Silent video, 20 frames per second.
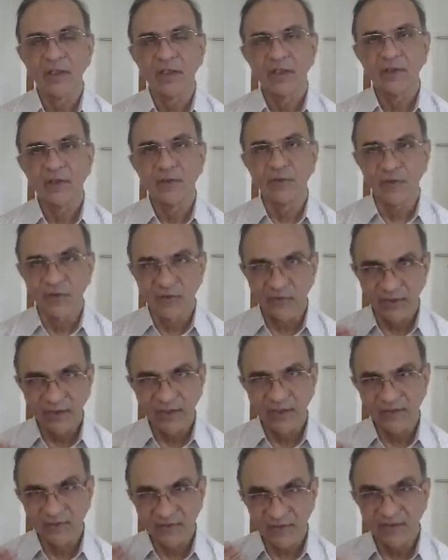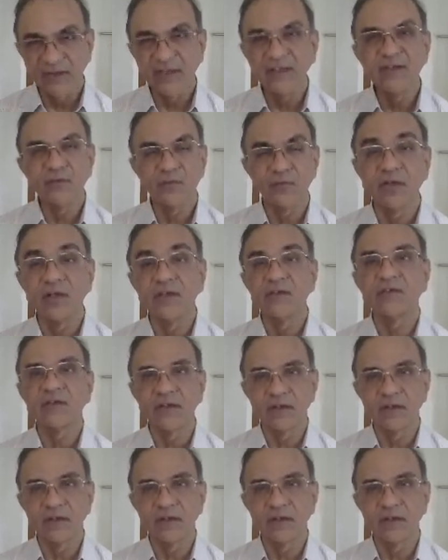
you'll realize that these words are